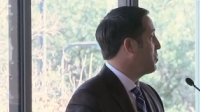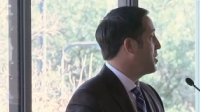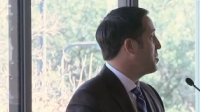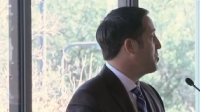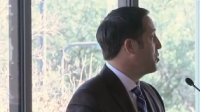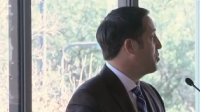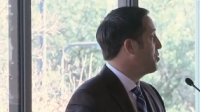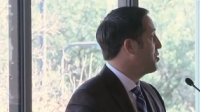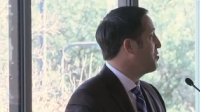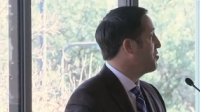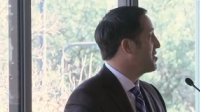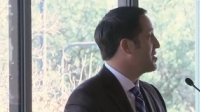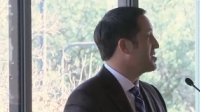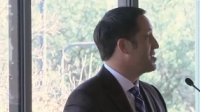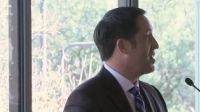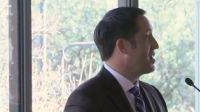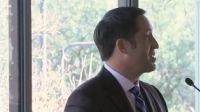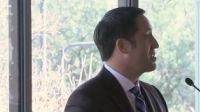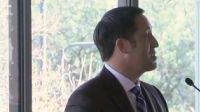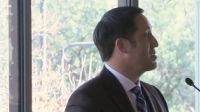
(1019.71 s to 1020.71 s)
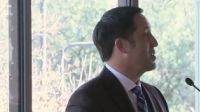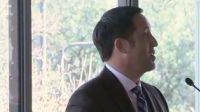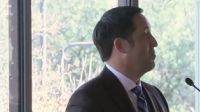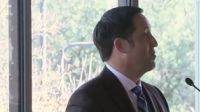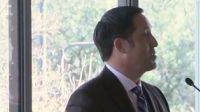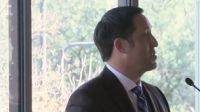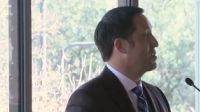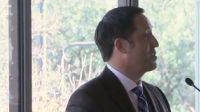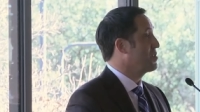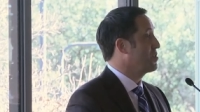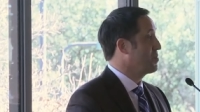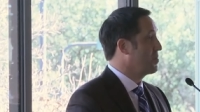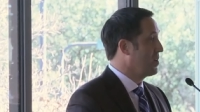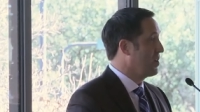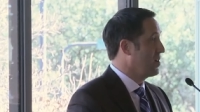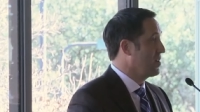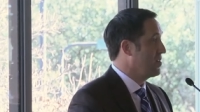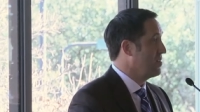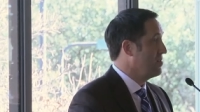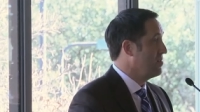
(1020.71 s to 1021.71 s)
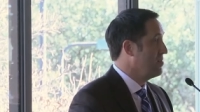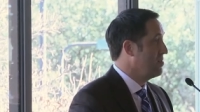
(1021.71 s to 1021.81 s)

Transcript: people moving to Texas every single day.